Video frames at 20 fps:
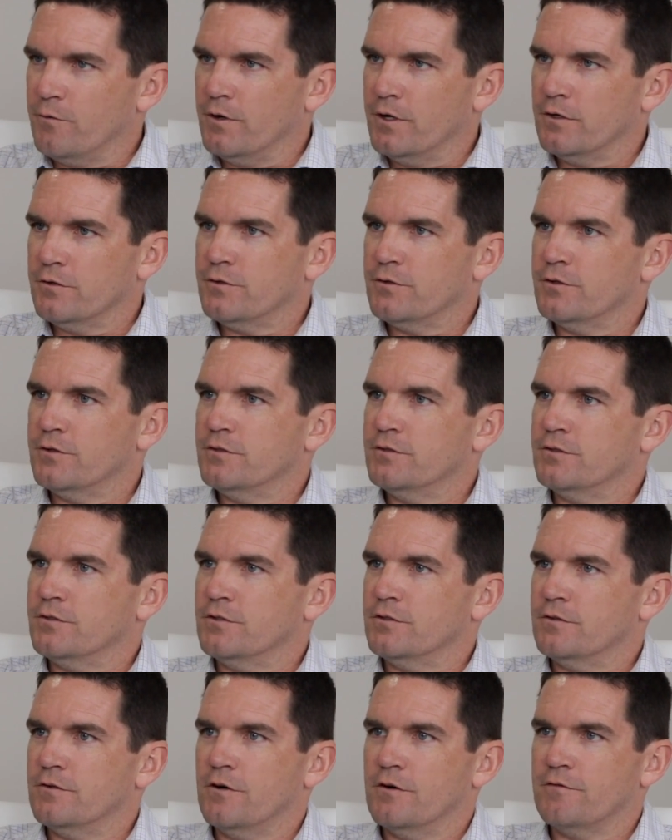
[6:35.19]
realtors
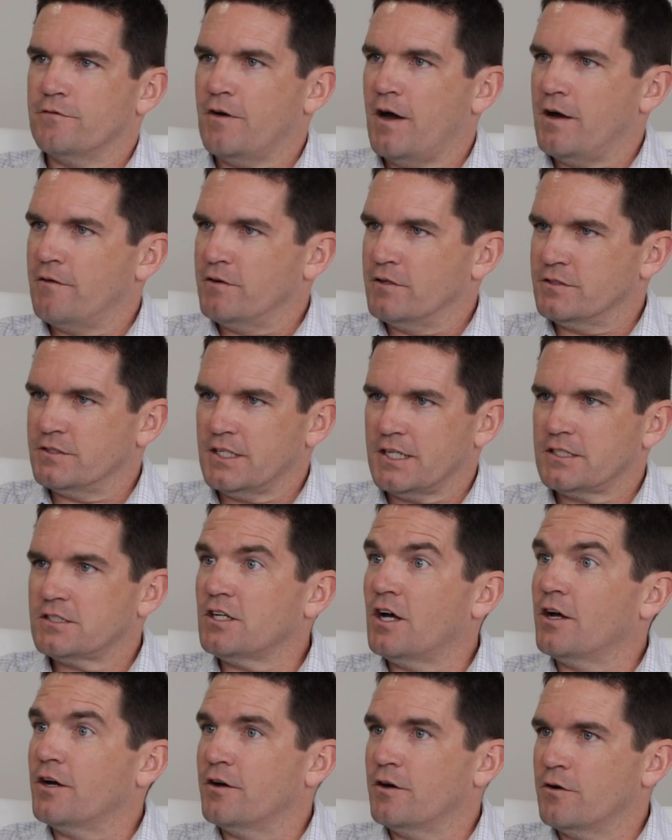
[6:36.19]
or 500 or
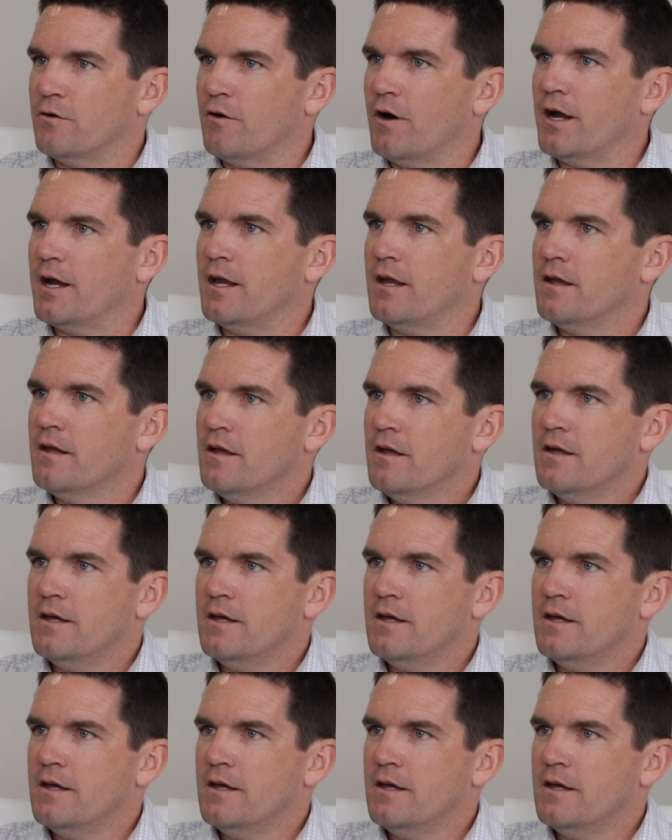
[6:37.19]
600, right,